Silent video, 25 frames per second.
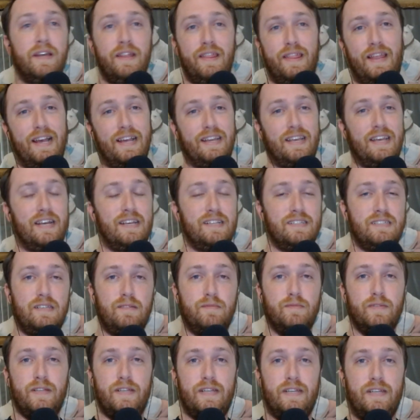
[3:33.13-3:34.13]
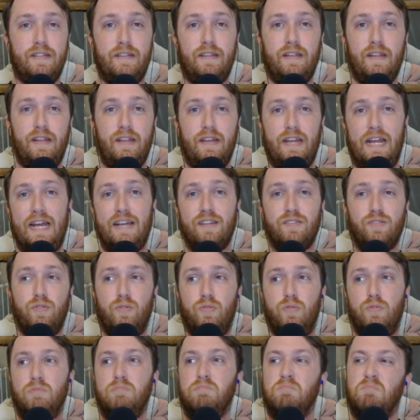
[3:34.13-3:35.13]
That guy seems like an, an
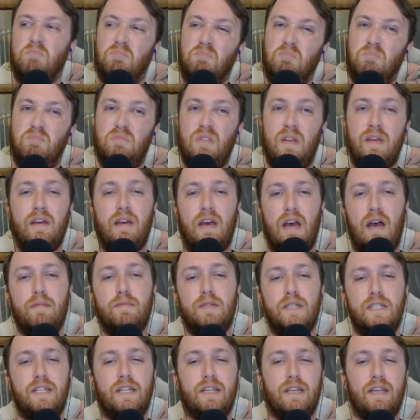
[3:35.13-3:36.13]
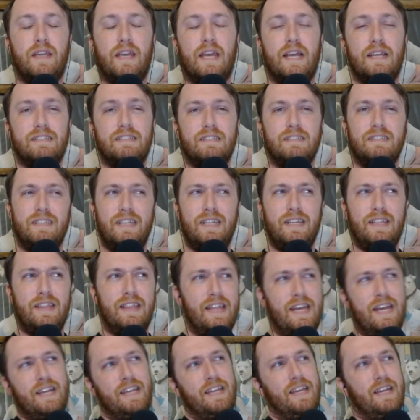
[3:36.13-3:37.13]
asshole. I'm going to take a guess and say
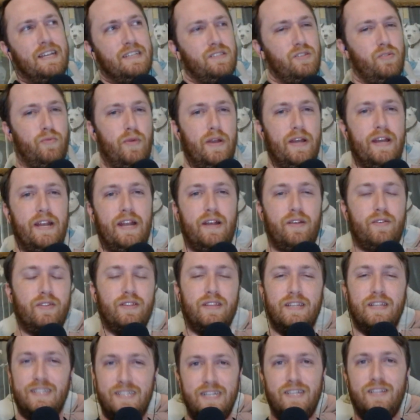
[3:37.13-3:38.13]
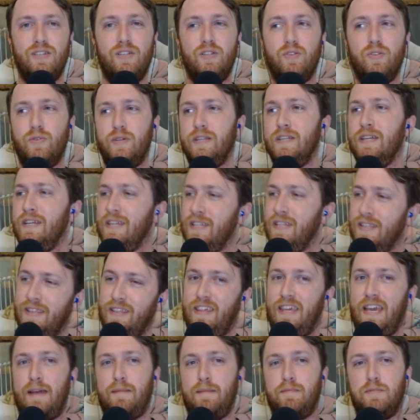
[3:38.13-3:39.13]
that guy's the red herring that didn't do it. The
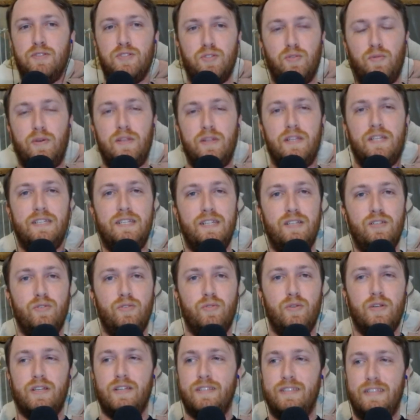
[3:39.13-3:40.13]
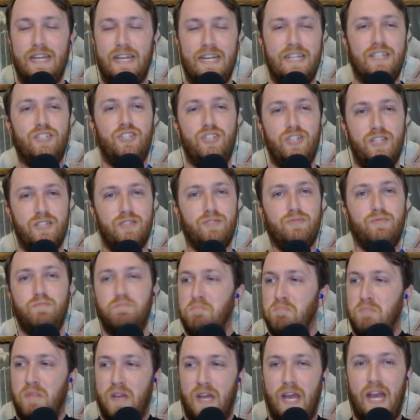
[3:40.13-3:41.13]
captain's the one that did do it because that's just
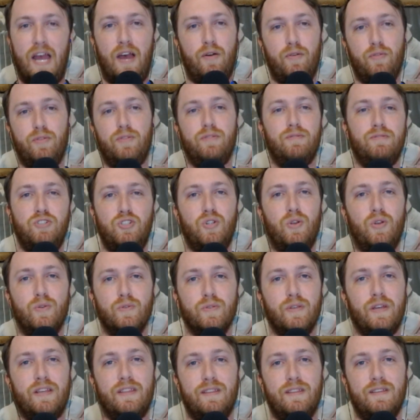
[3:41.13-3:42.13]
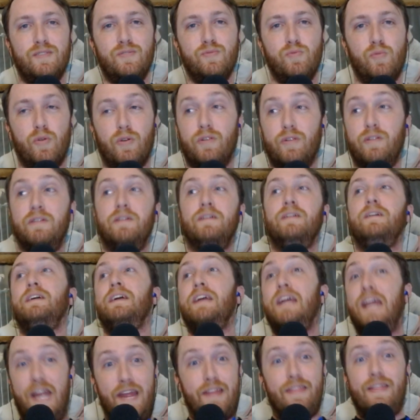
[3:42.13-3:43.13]
how shows like this work.
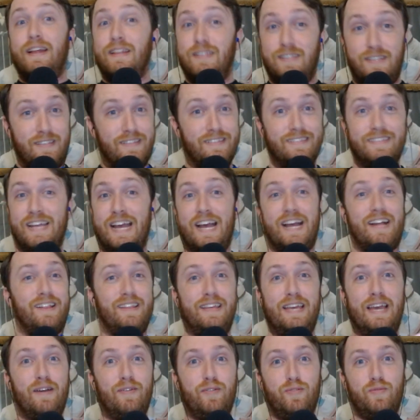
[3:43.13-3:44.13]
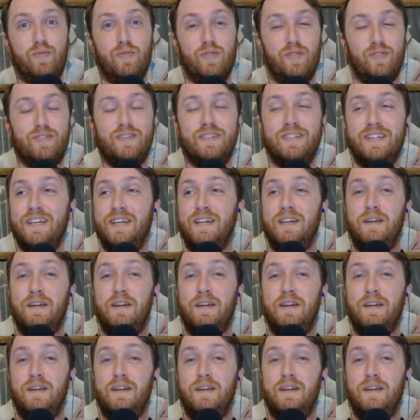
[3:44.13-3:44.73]
And that's exactly how it worked.